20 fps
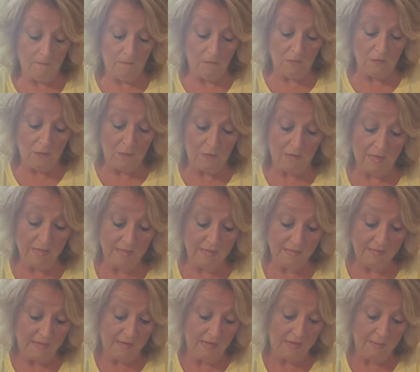So like I
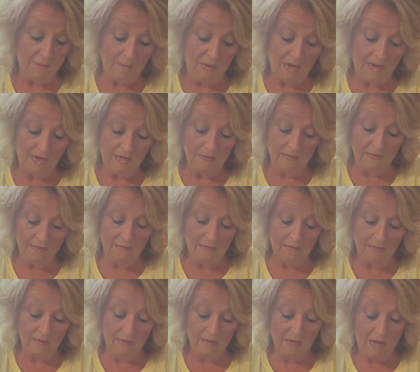said,
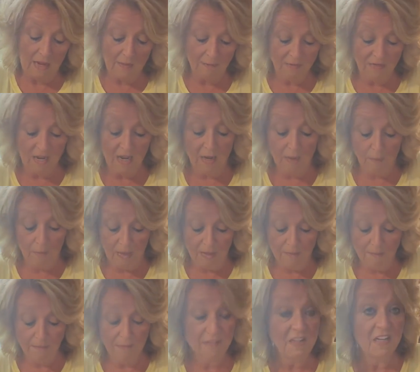I'm
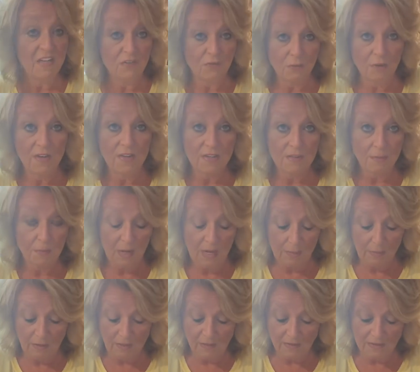doubling this recipe
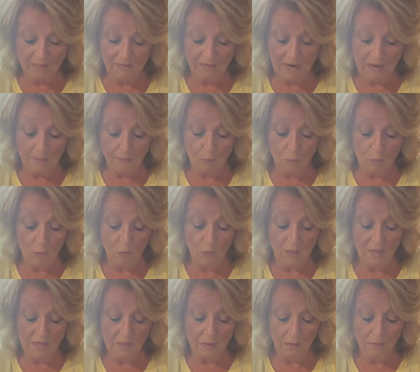because I got more
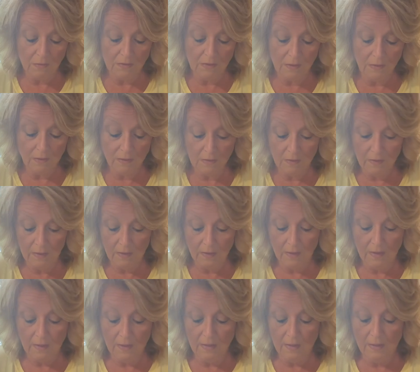ribs.
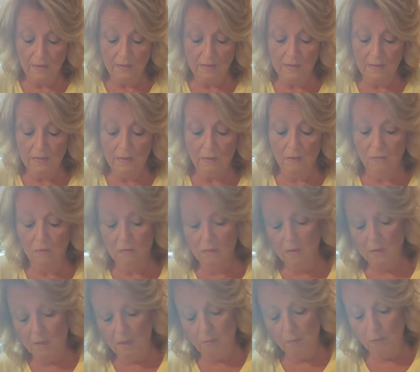So
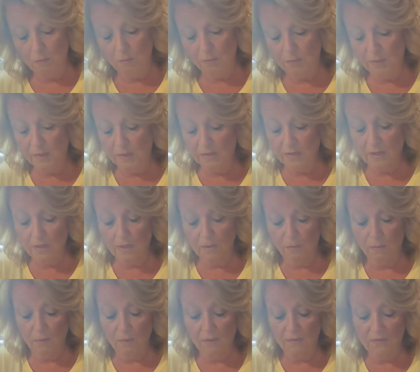I'm going to put a
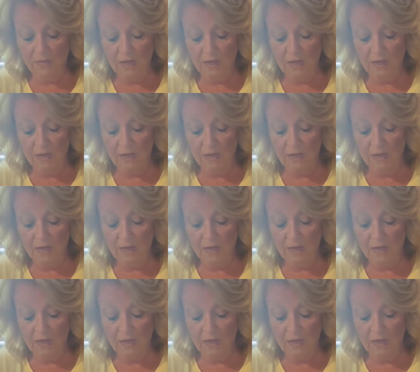couple of